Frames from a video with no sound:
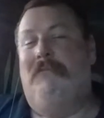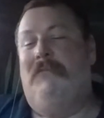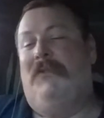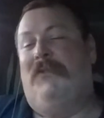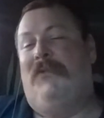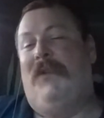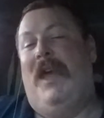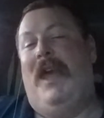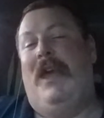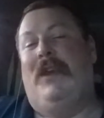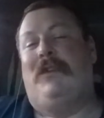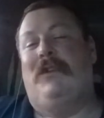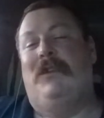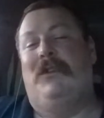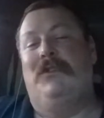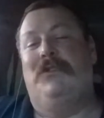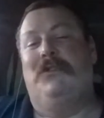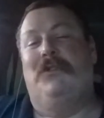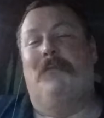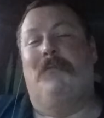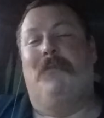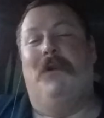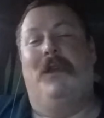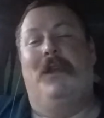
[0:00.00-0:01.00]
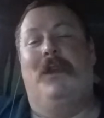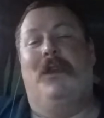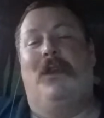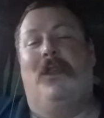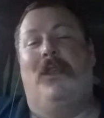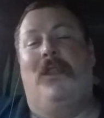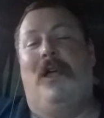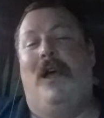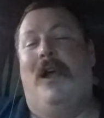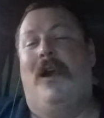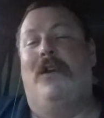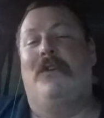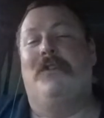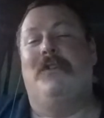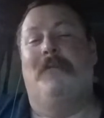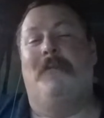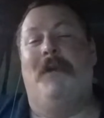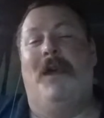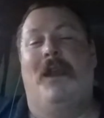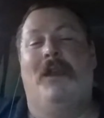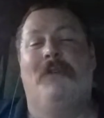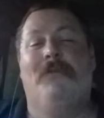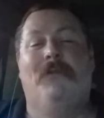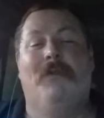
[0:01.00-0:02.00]
Fact is, you're bringing a large
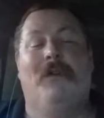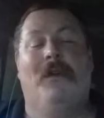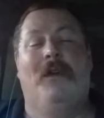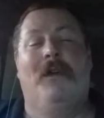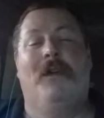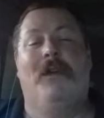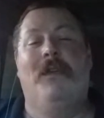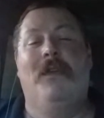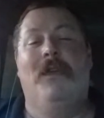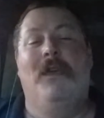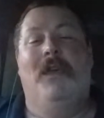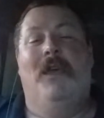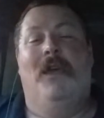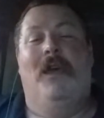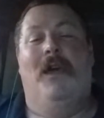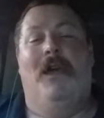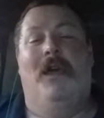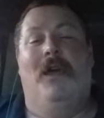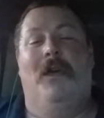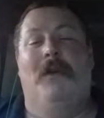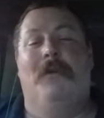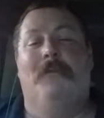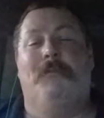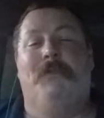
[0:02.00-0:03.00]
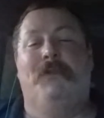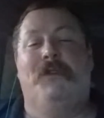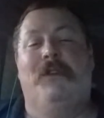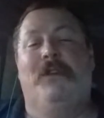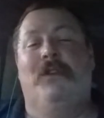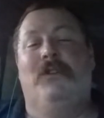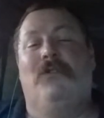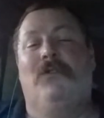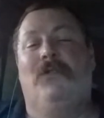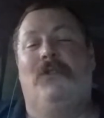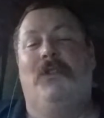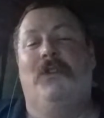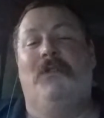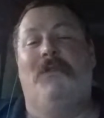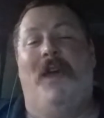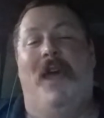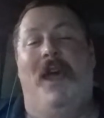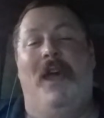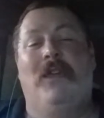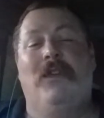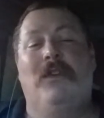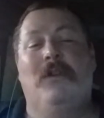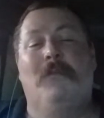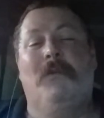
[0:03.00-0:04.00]
amount of potentially
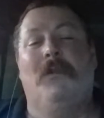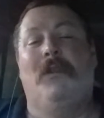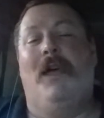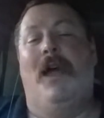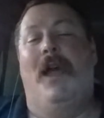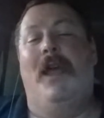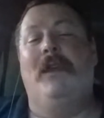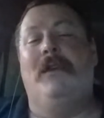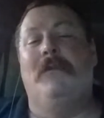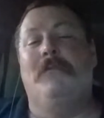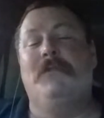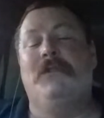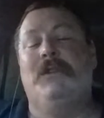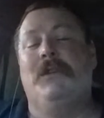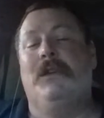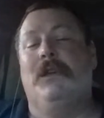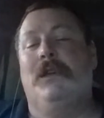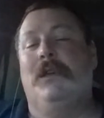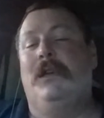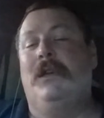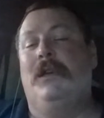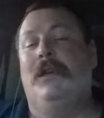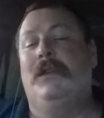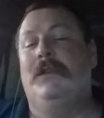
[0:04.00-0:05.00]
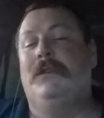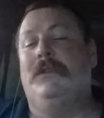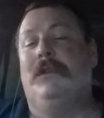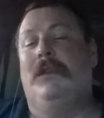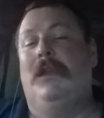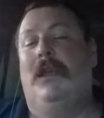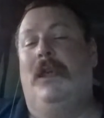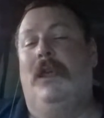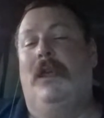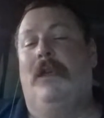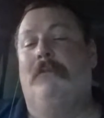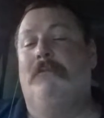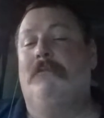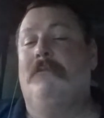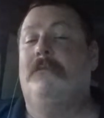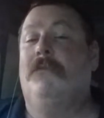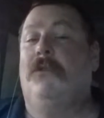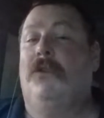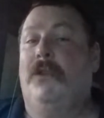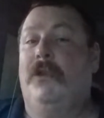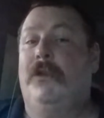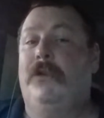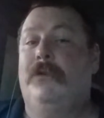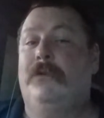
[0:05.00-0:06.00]
valuable items and goods and
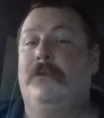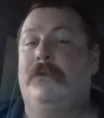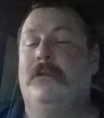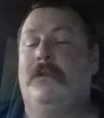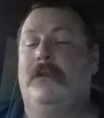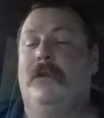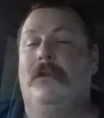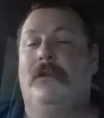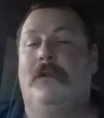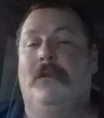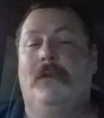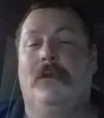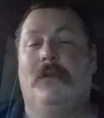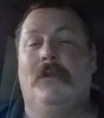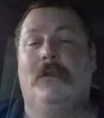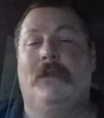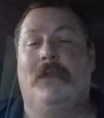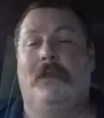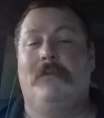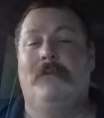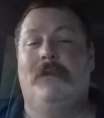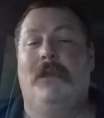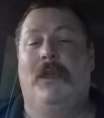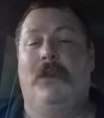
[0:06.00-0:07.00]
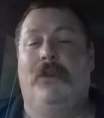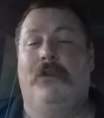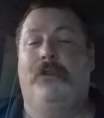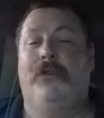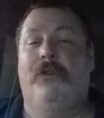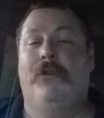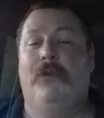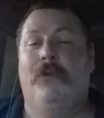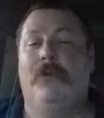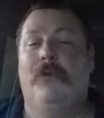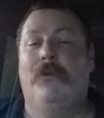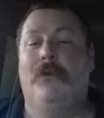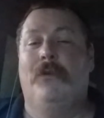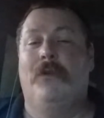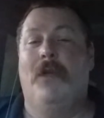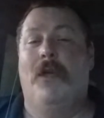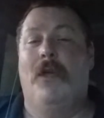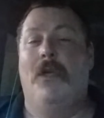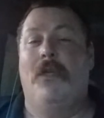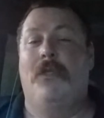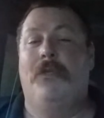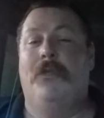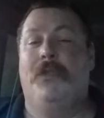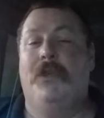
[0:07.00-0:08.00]
loot into
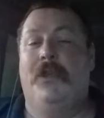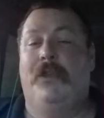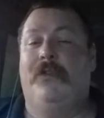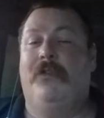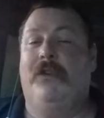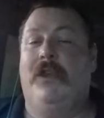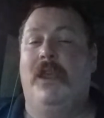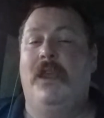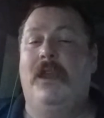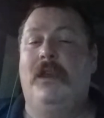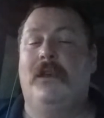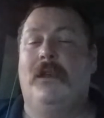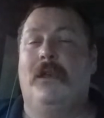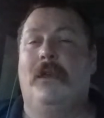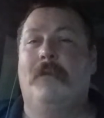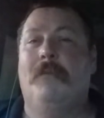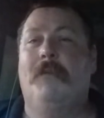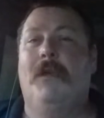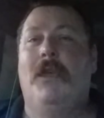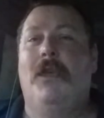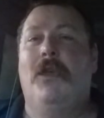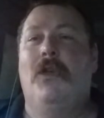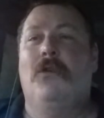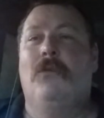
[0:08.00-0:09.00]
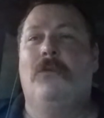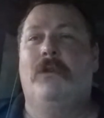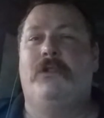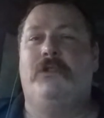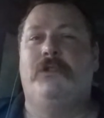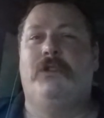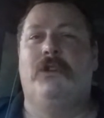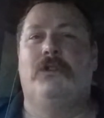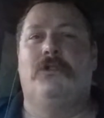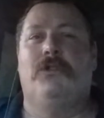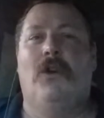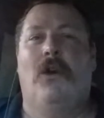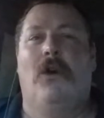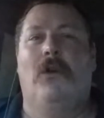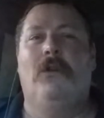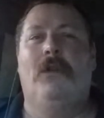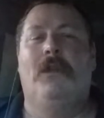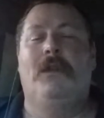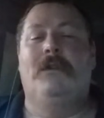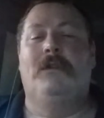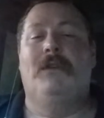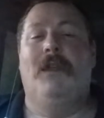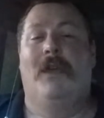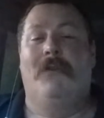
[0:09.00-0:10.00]
this kingdom, which could
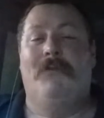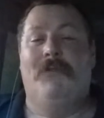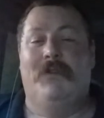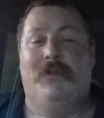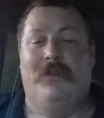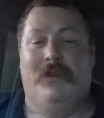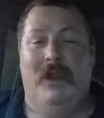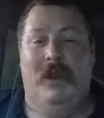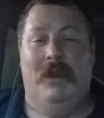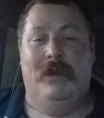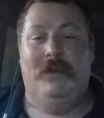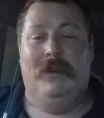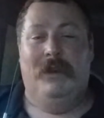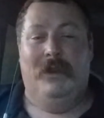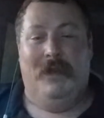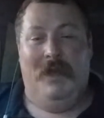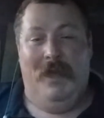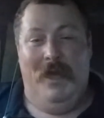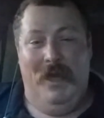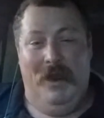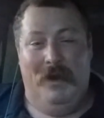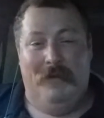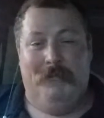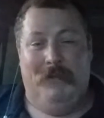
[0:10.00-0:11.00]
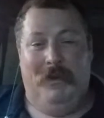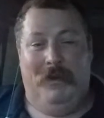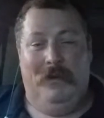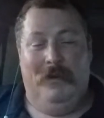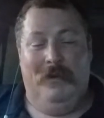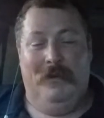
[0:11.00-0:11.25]
totally devastate the economy.